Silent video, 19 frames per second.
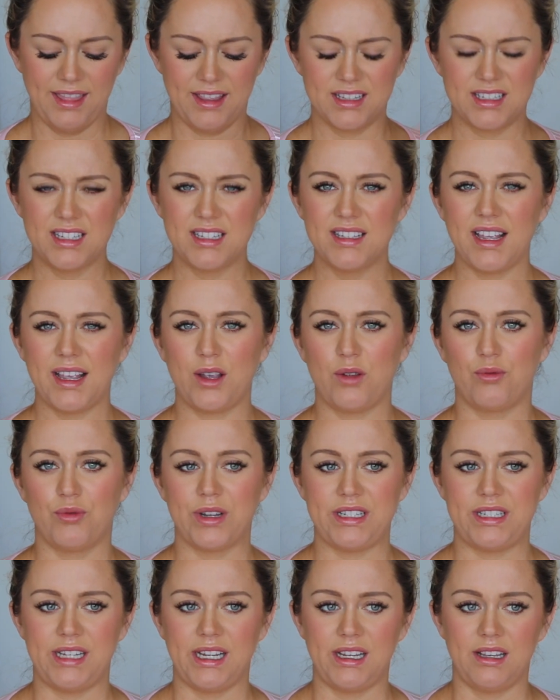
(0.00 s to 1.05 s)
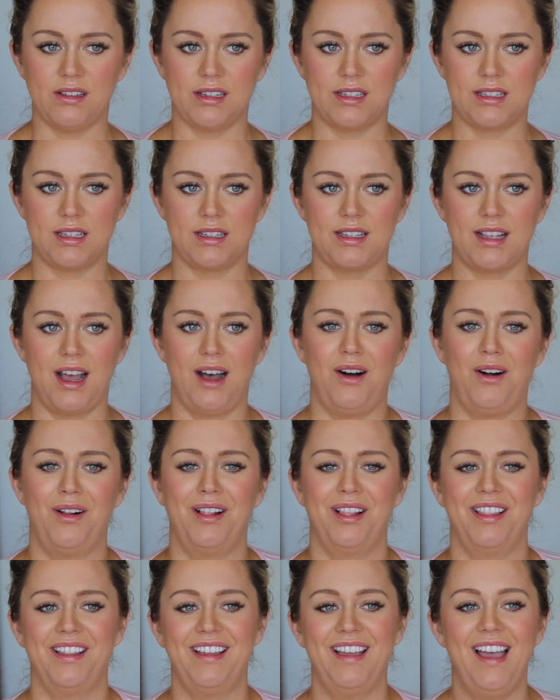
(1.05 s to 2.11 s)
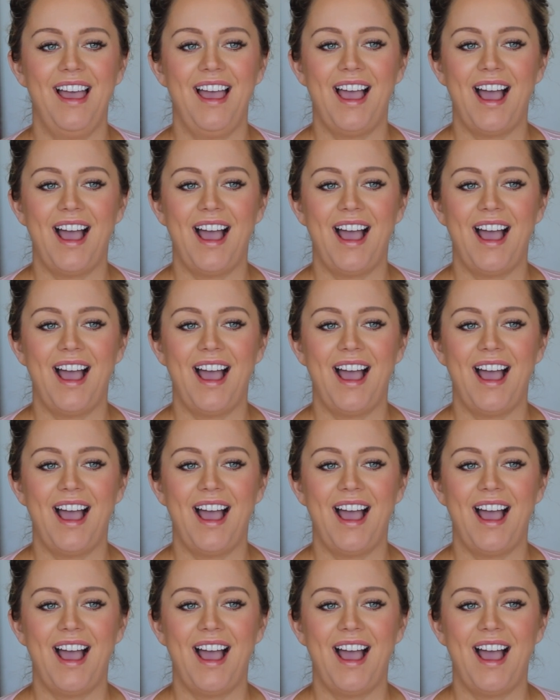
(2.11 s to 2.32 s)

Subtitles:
is like ridiculous to sell.